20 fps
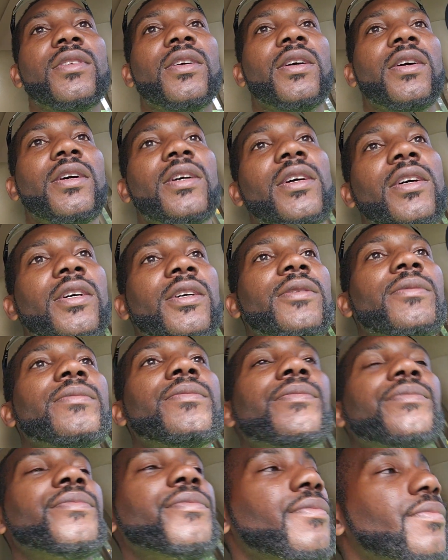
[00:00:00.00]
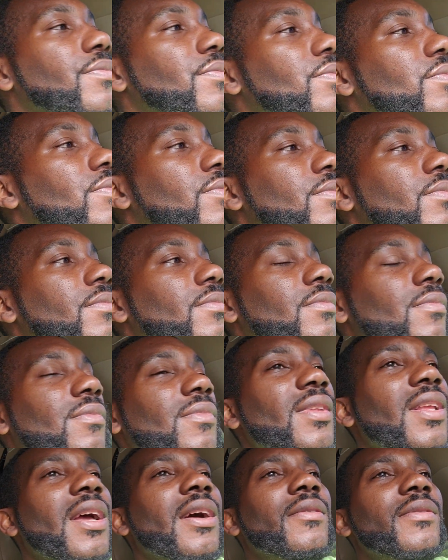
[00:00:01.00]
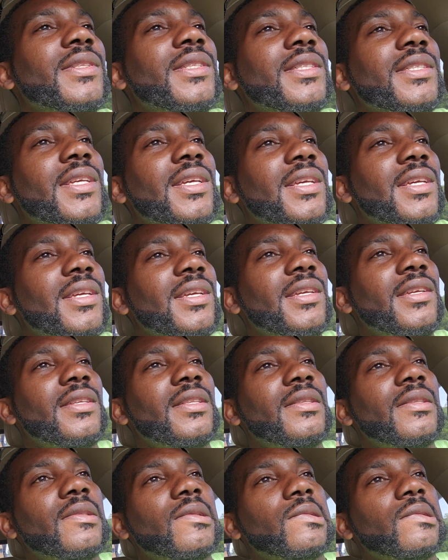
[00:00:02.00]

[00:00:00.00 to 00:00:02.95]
I would say